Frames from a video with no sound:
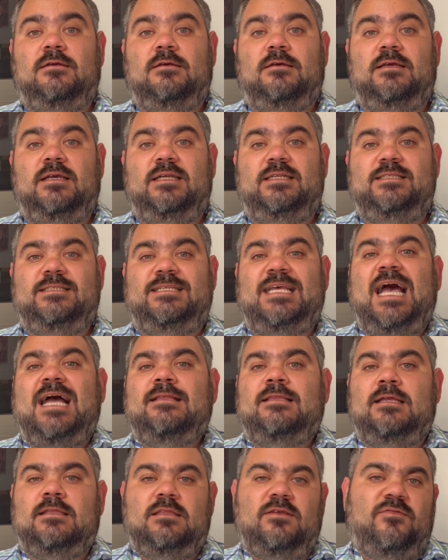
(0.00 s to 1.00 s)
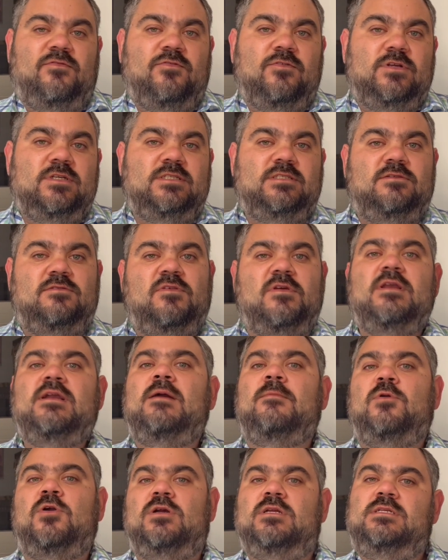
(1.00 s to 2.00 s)
It's sad that the first thing
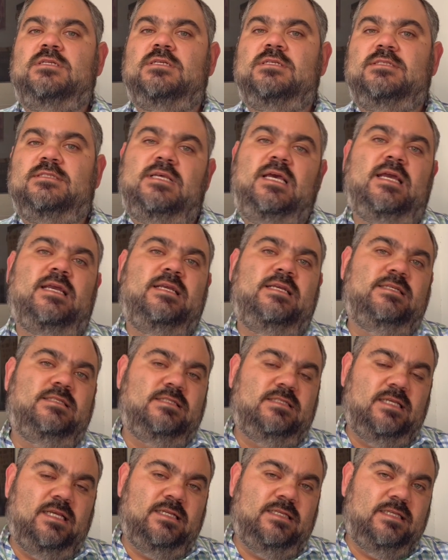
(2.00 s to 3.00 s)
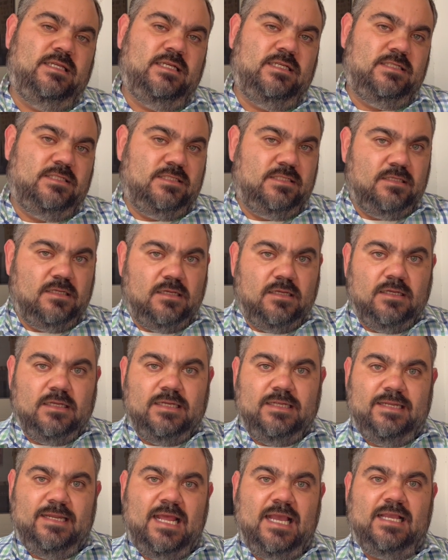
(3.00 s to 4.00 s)
I'm going to say is in this
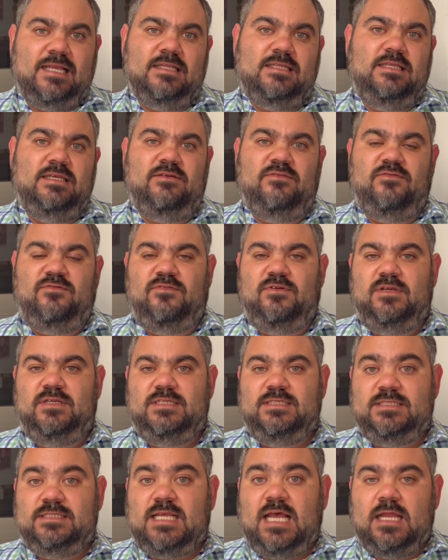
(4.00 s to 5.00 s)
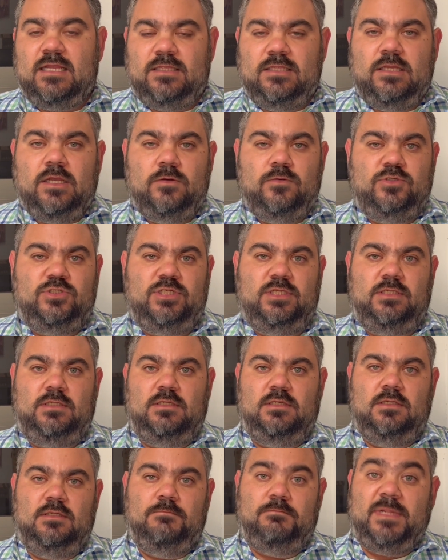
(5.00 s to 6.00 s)
negative, sad notion,
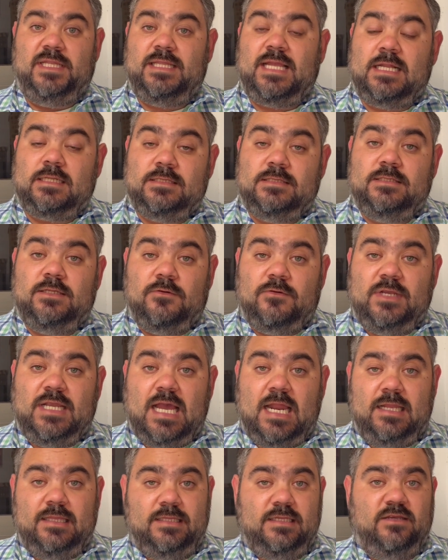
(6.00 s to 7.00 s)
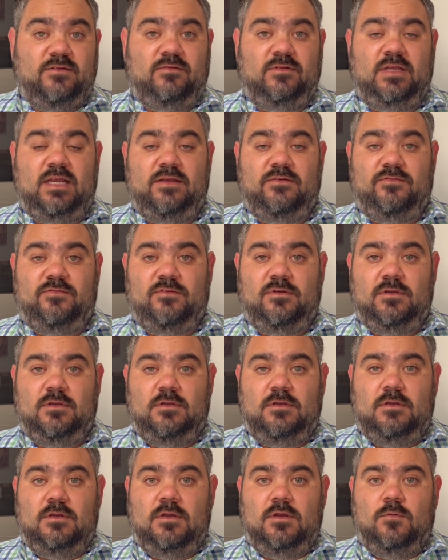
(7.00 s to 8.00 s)
but that's the reality of life.
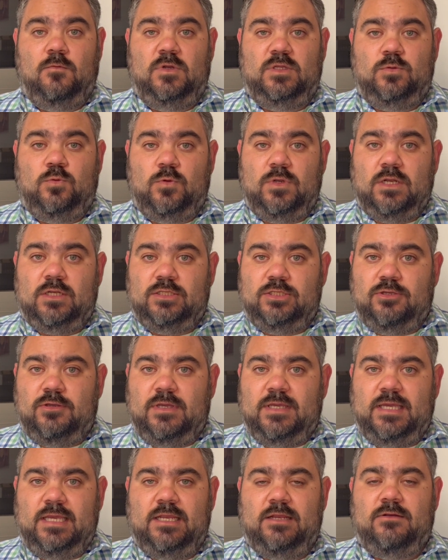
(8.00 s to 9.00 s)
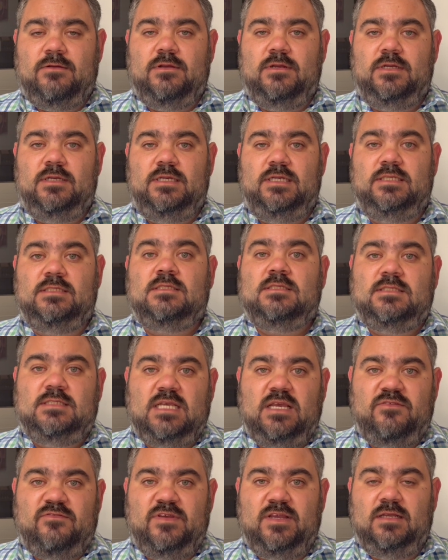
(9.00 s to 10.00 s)
What we are doing here is
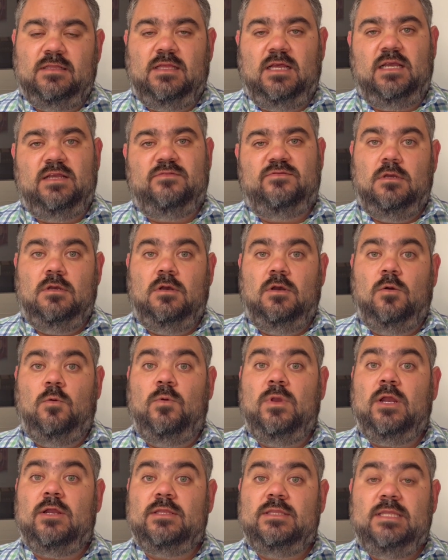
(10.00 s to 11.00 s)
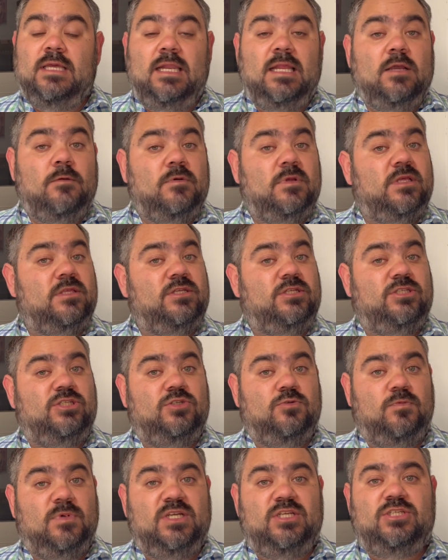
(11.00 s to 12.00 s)
saving life. We are dealing with a
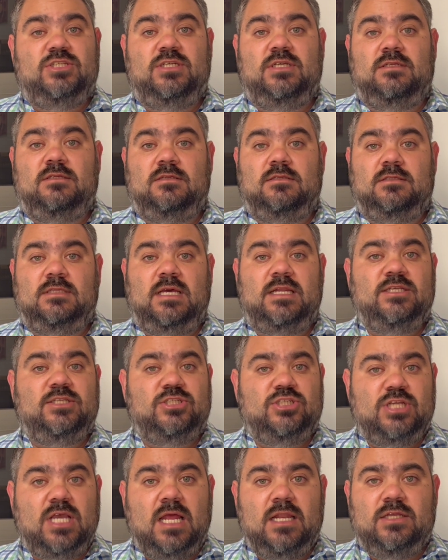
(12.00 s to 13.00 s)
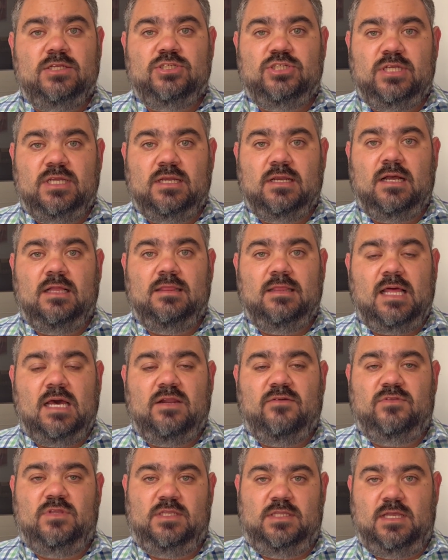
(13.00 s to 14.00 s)
situation that is challenging a lot
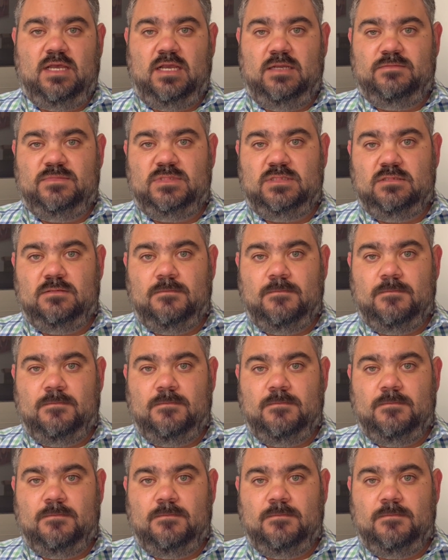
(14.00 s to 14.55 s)
of the times.